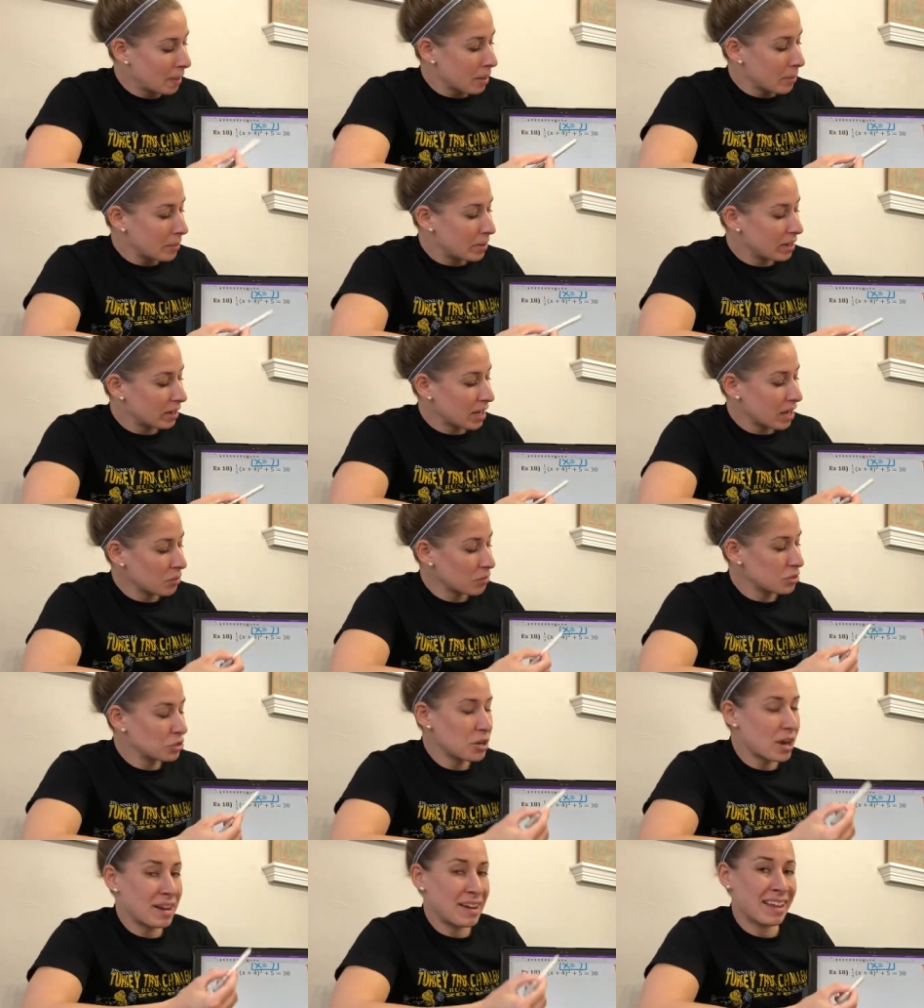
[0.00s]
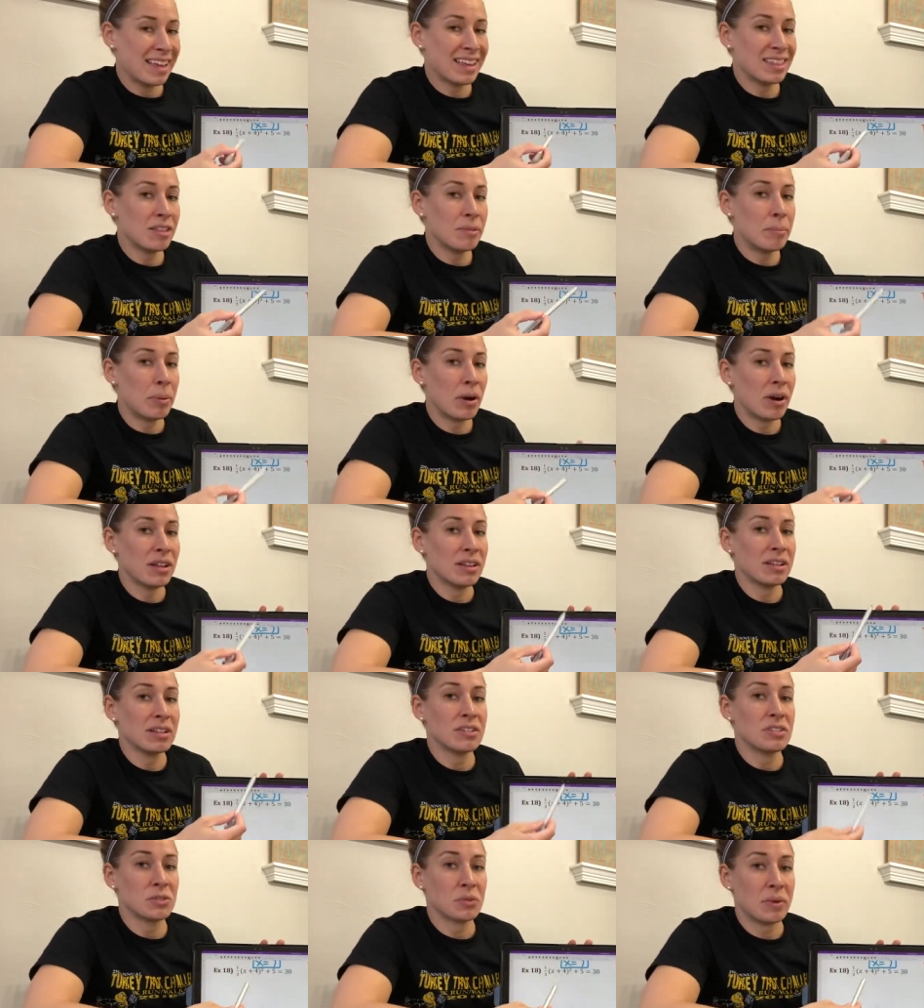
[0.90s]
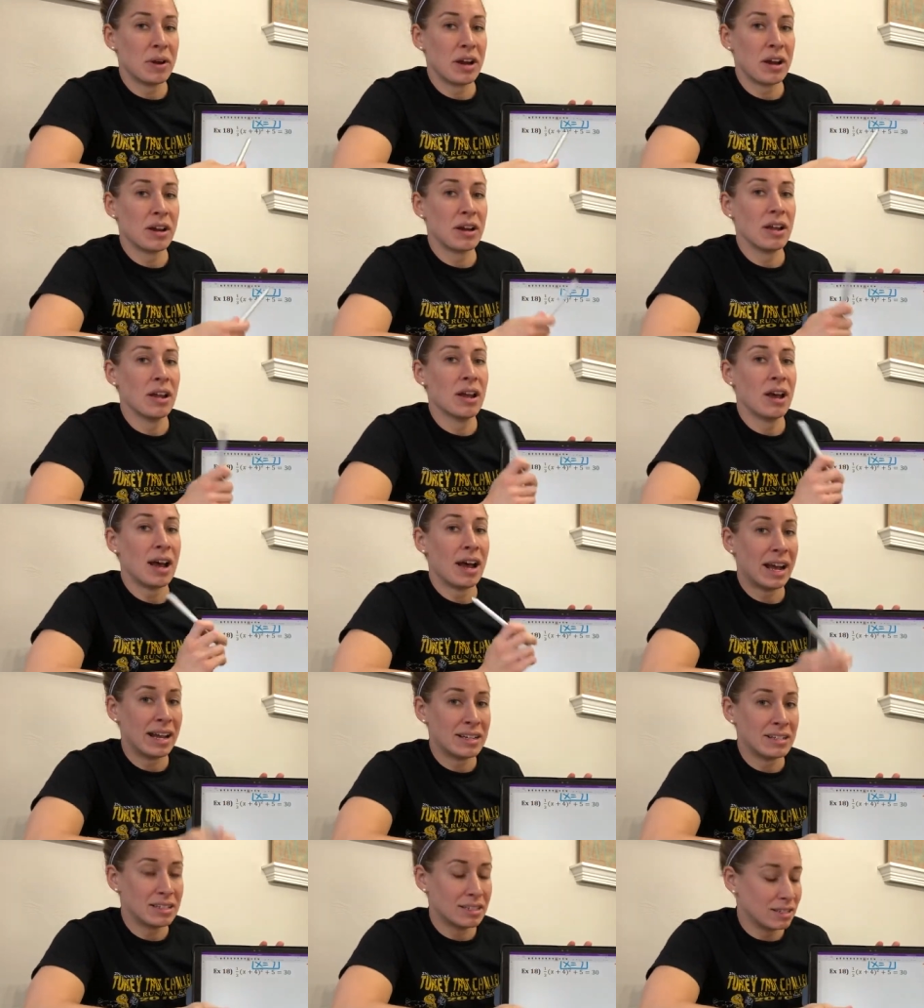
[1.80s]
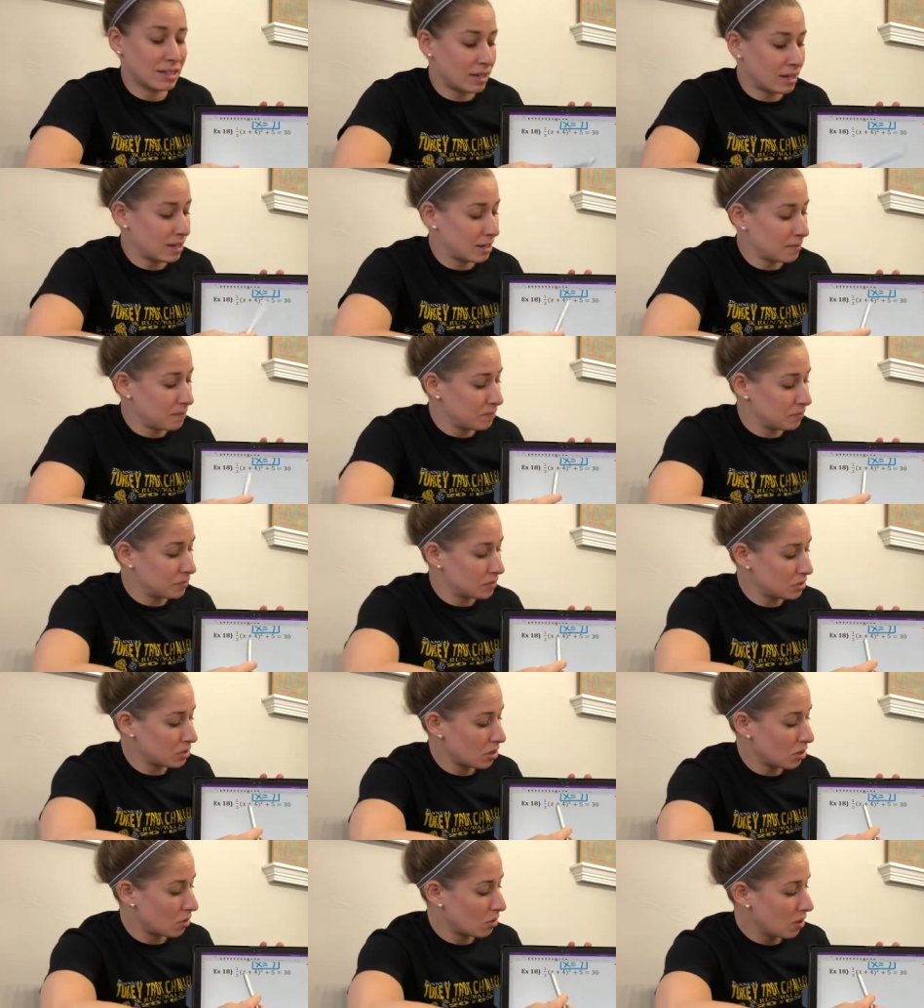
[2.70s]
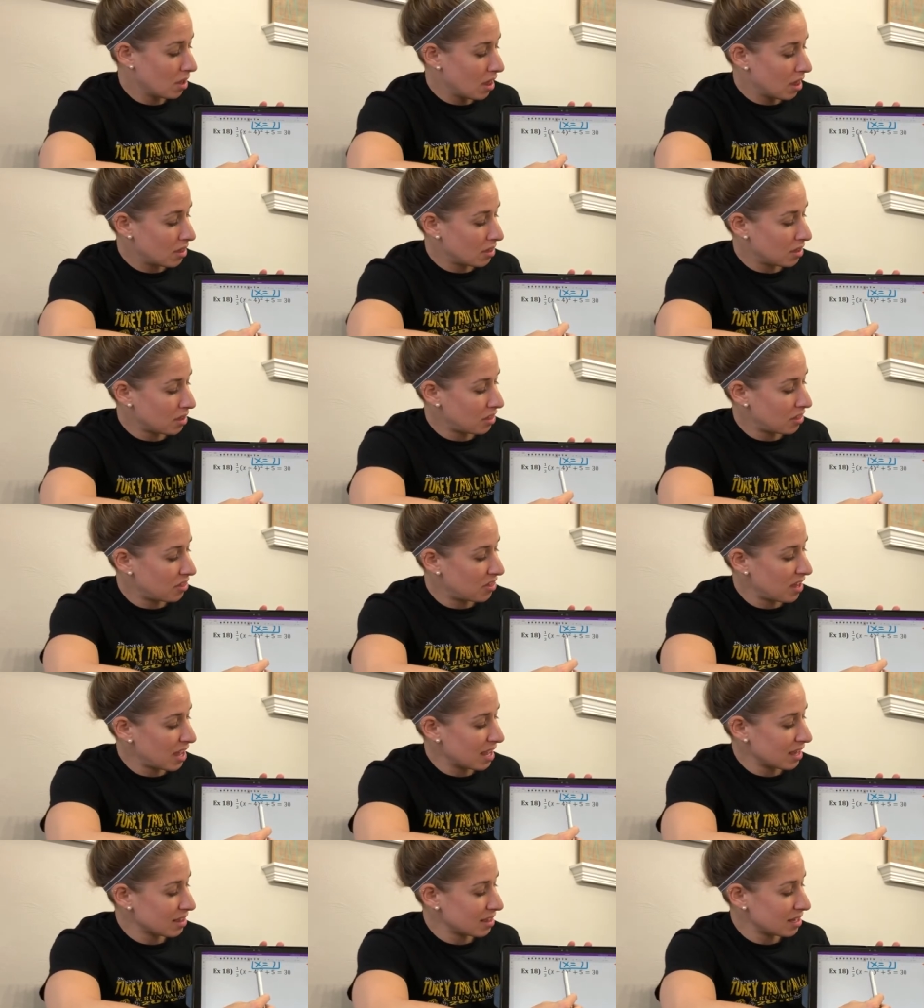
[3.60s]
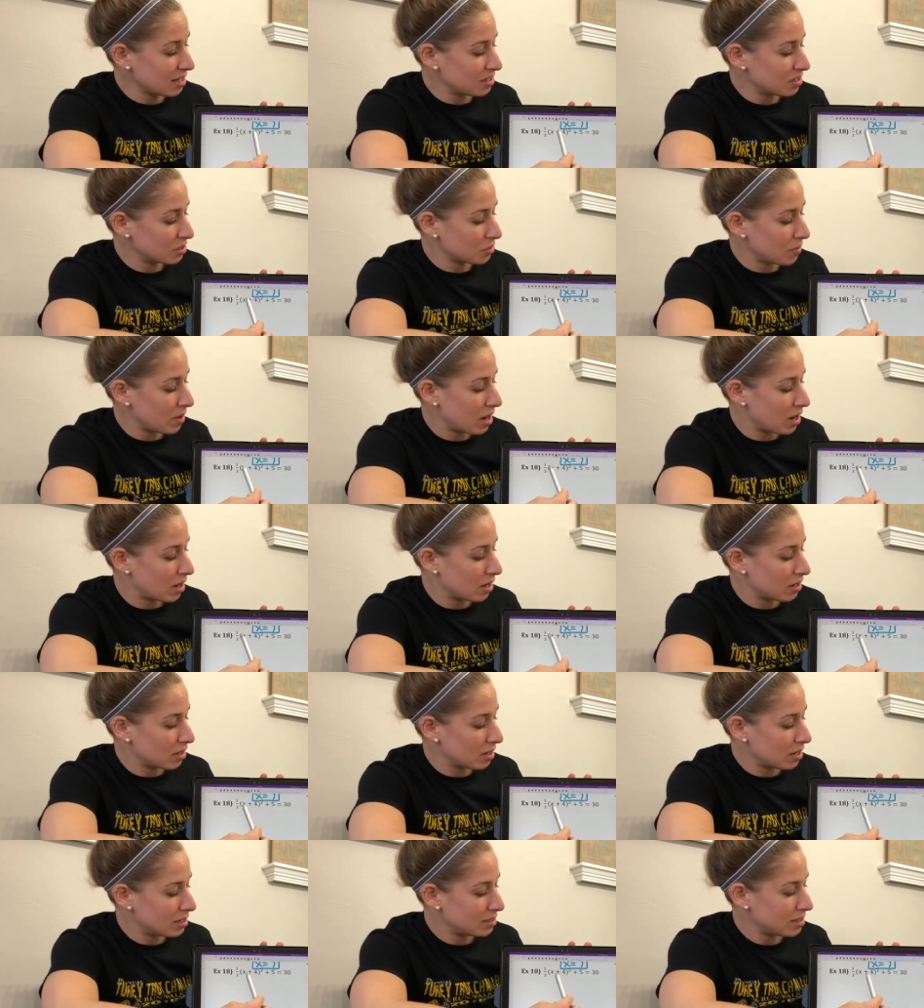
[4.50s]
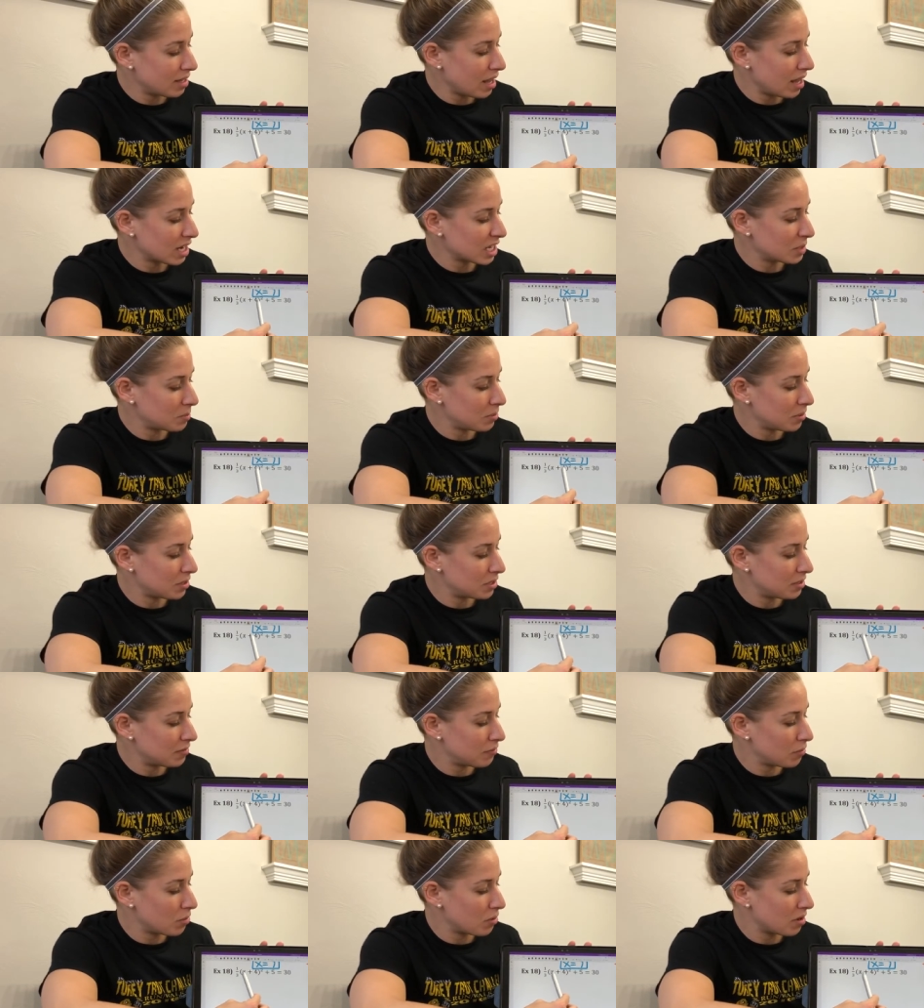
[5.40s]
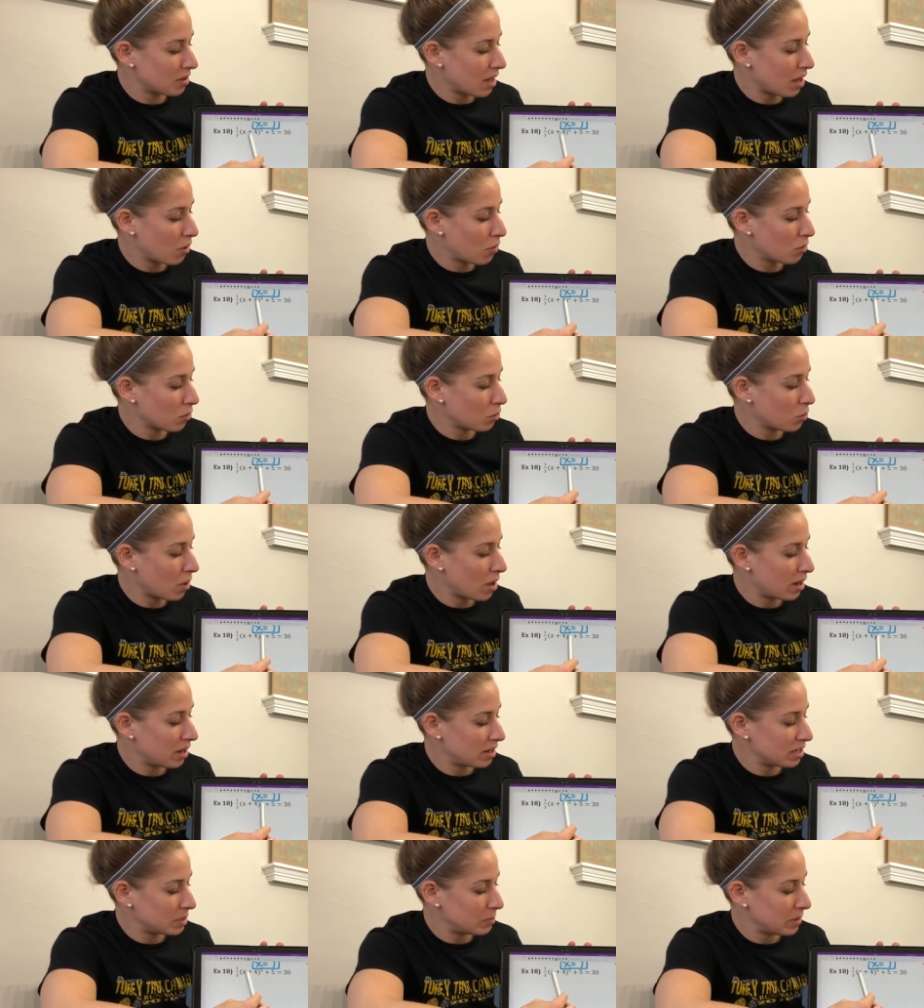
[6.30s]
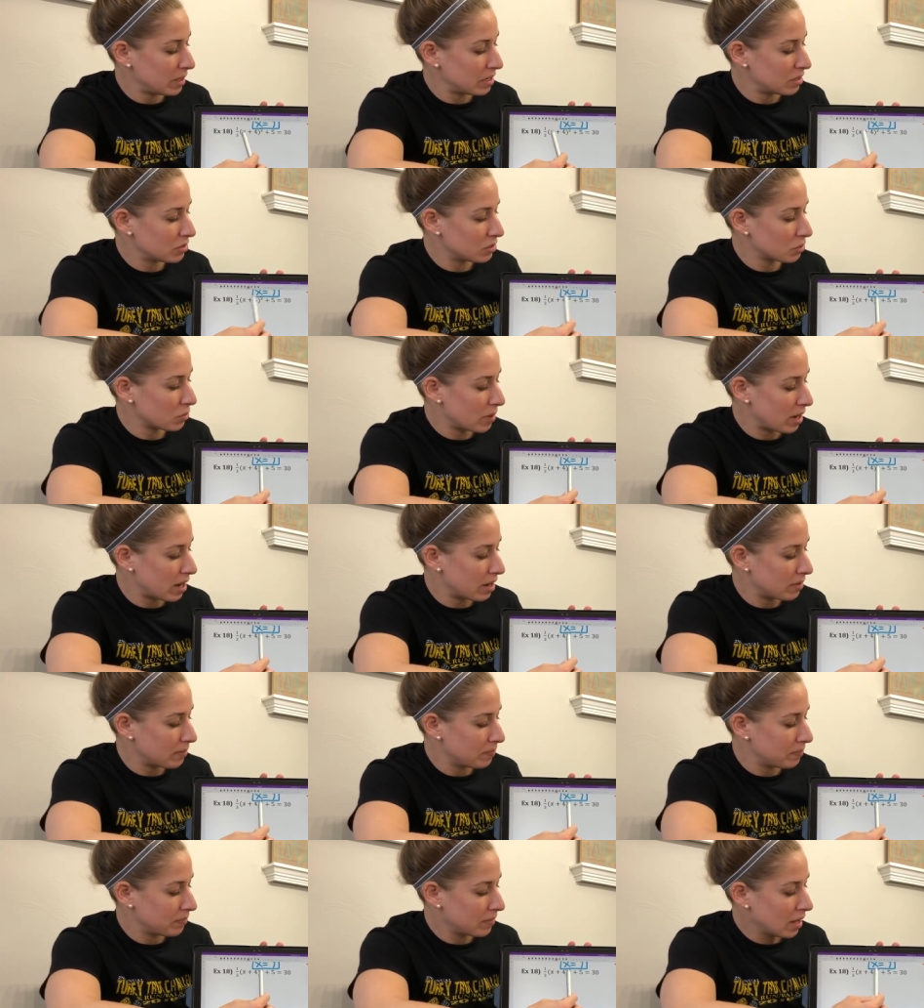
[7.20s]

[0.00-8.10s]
But again, we're trying to get the part that's squared isolated. So the thing that's squared is the x plus 4. That whole quantity is being squared.